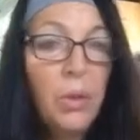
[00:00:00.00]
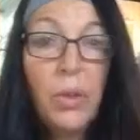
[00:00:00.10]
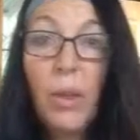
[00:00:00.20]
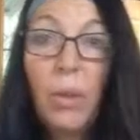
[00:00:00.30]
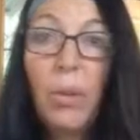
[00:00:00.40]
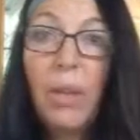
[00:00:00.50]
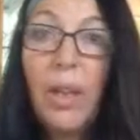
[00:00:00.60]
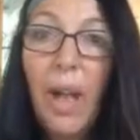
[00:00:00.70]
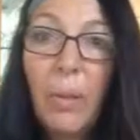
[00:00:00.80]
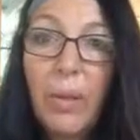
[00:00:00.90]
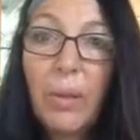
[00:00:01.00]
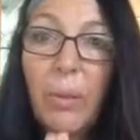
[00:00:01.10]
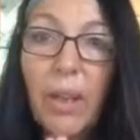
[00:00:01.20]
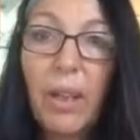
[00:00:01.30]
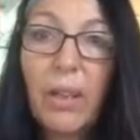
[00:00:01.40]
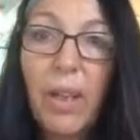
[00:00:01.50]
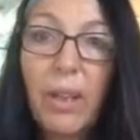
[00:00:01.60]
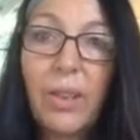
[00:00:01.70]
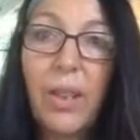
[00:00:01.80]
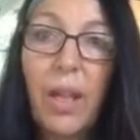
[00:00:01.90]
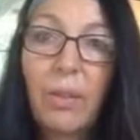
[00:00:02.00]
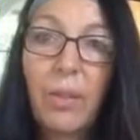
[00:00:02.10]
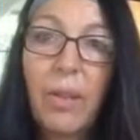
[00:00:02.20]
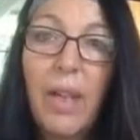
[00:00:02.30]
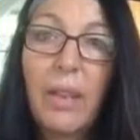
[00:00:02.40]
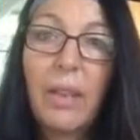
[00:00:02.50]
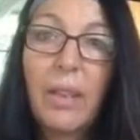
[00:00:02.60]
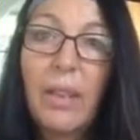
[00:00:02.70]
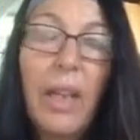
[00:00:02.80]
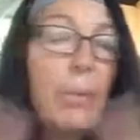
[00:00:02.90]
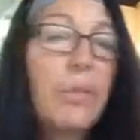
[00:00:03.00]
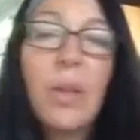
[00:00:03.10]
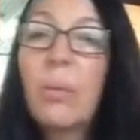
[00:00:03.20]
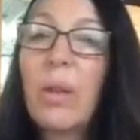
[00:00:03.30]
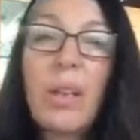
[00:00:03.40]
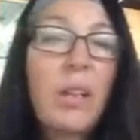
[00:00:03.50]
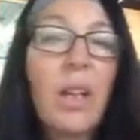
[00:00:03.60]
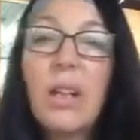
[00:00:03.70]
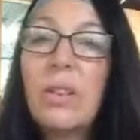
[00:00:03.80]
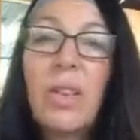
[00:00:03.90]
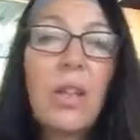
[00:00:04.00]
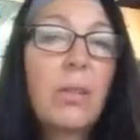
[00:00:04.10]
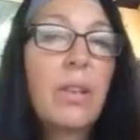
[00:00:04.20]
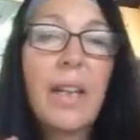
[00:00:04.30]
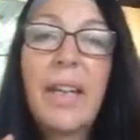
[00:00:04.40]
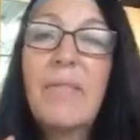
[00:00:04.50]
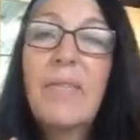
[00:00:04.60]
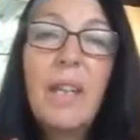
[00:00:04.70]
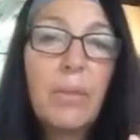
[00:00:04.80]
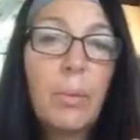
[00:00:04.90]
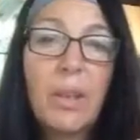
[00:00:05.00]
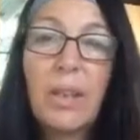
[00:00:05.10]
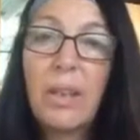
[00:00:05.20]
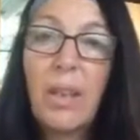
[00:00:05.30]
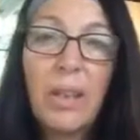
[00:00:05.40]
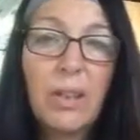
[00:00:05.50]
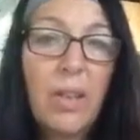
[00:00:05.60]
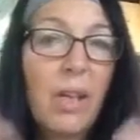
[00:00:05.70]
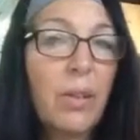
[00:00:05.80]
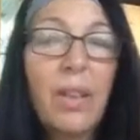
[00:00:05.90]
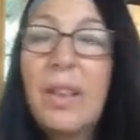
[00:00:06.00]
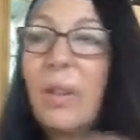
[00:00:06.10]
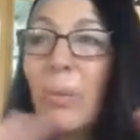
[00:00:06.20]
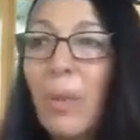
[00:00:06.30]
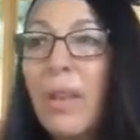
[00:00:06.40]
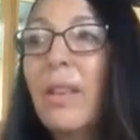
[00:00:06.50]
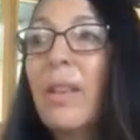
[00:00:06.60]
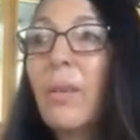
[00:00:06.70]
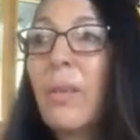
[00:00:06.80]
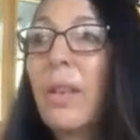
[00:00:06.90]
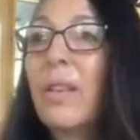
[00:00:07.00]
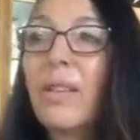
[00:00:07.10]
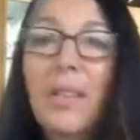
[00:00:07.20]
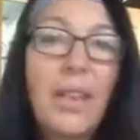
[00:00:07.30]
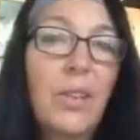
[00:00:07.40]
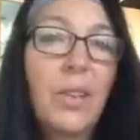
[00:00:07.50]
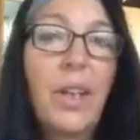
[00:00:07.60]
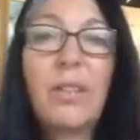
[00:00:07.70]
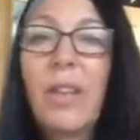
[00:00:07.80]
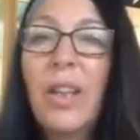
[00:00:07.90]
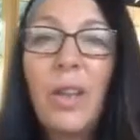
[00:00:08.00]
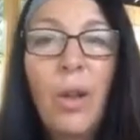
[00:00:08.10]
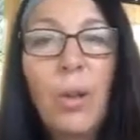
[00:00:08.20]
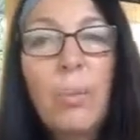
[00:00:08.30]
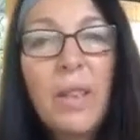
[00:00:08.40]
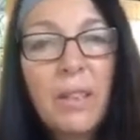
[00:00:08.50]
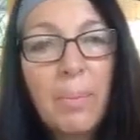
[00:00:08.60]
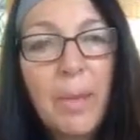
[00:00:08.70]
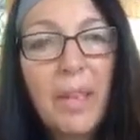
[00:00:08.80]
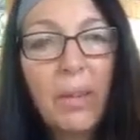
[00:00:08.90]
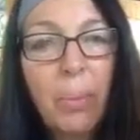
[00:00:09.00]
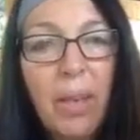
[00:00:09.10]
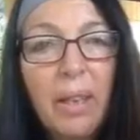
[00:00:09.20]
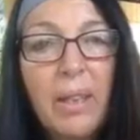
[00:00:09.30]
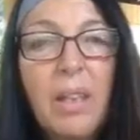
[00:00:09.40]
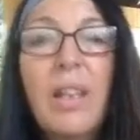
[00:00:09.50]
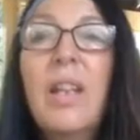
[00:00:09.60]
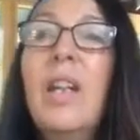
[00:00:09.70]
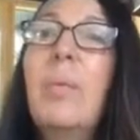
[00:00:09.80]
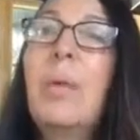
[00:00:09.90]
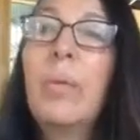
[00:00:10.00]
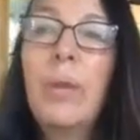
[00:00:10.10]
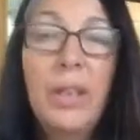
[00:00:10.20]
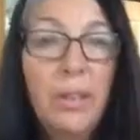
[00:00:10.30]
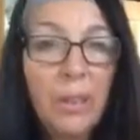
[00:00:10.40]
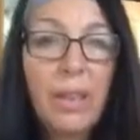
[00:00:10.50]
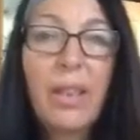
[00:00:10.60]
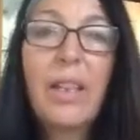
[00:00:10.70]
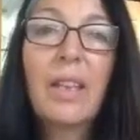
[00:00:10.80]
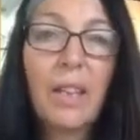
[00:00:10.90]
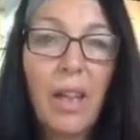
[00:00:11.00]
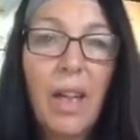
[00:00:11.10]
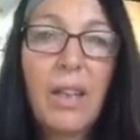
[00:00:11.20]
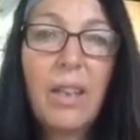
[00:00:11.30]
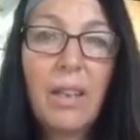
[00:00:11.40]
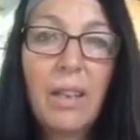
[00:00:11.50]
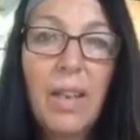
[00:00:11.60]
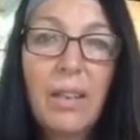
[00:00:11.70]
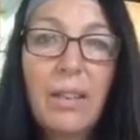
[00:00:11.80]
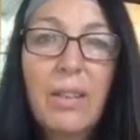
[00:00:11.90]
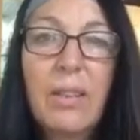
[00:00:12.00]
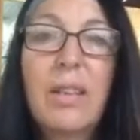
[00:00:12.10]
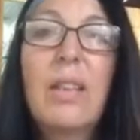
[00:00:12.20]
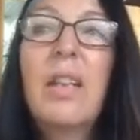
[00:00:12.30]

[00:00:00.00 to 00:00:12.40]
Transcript: So now we're going to work on the heart chakra, right? Now we've got to work on the heart chakra like I've never worked on the heart chakra. It's one thing to work on the second chakra and hope that somebody gets pregnant, but when you're looking at the heart and the lungs